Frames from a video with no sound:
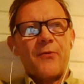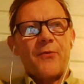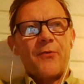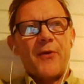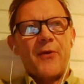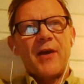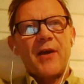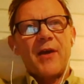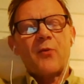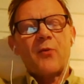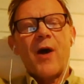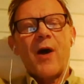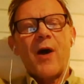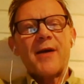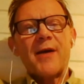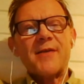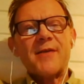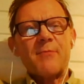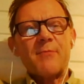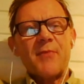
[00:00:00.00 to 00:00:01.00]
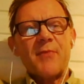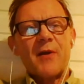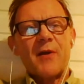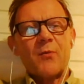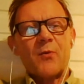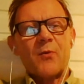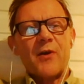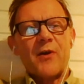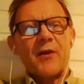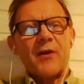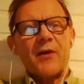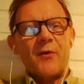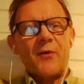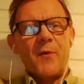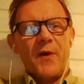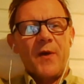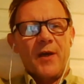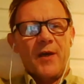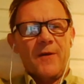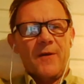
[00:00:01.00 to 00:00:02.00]
think twice about what they are
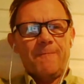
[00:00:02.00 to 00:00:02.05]
doing,